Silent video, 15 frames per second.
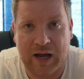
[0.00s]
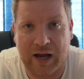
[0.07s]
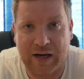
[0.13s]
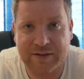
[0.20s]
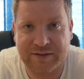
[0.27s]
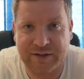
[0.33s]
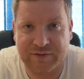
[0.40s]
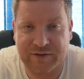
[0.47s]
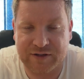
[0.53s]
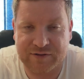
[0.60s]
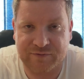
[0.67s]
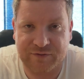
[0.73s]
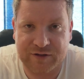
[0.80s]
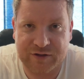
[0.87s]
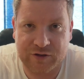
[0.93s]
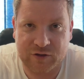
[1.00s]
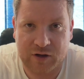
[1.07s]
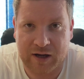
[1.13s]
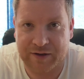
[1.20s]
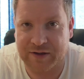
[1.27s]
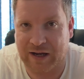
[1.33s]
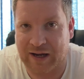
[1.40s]
I did this
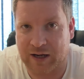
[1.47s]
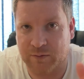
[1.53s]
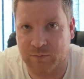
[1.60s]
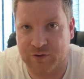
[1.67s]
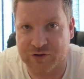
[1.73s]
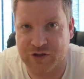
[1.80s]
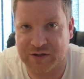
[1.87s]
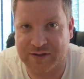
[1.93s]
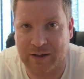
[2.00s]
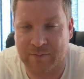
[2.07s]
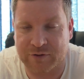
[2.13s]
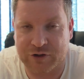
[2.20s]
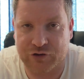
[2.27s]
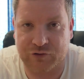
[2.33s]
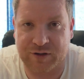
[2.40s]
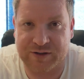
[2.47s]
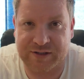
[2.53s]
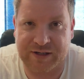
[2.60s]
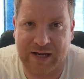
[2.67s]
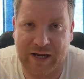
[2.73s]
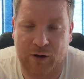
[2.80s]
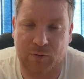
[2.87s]
video and I was
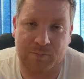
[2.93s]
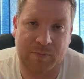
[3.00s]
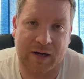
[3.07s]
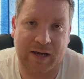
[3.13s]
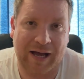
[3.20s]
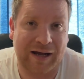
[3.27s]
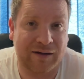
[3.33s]
demonstrated how my